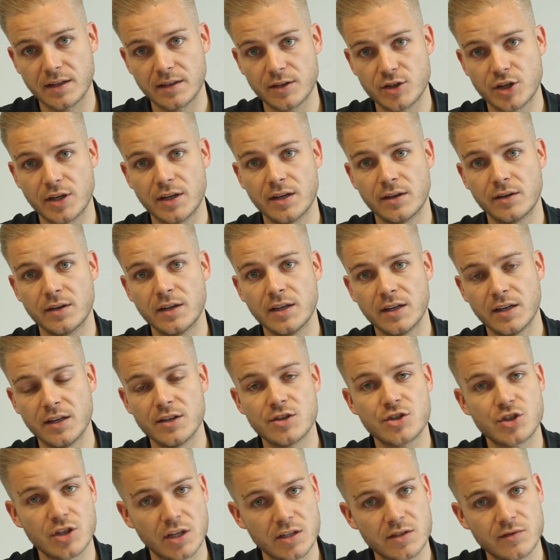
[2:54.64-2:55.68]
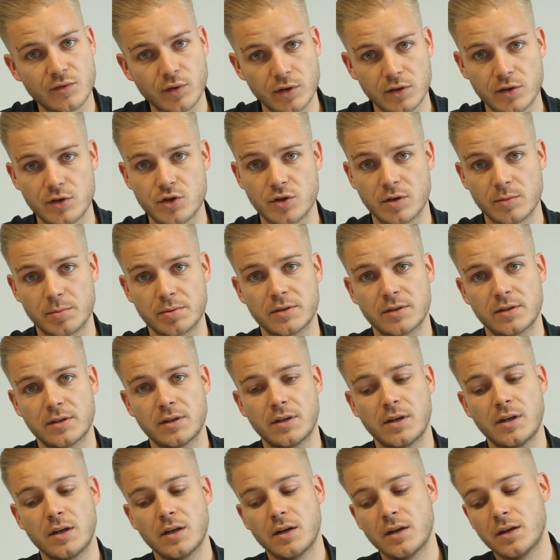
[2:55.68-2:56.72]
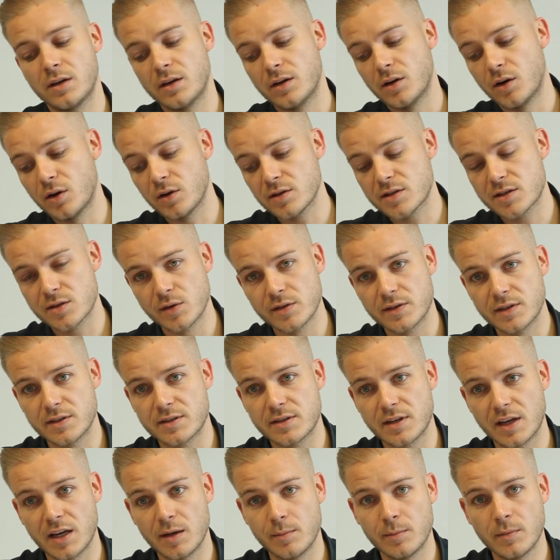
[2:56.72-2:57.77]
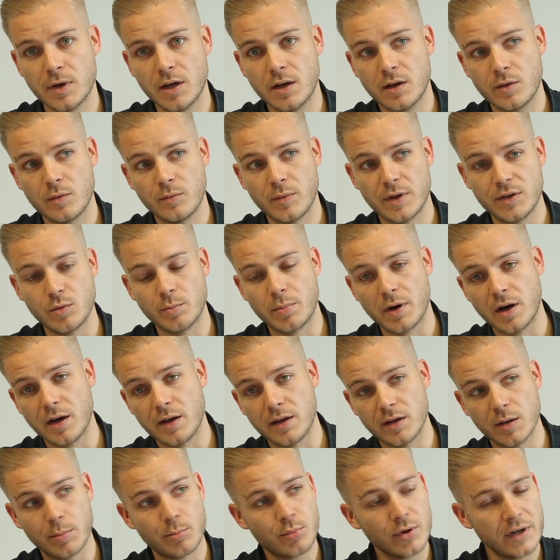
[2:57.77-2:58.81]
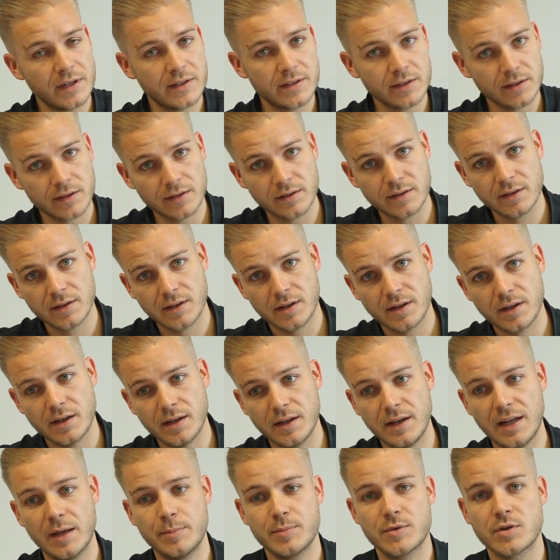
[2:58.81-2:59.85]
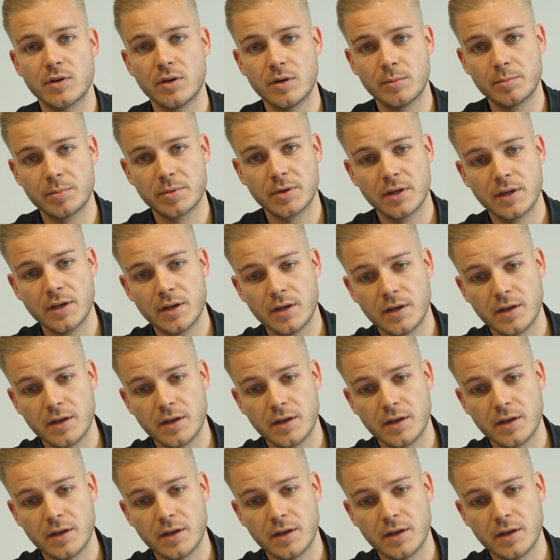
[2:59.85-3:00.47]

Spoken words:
chair is just for your job. Also, it's the same when you buy a printer, a laptop.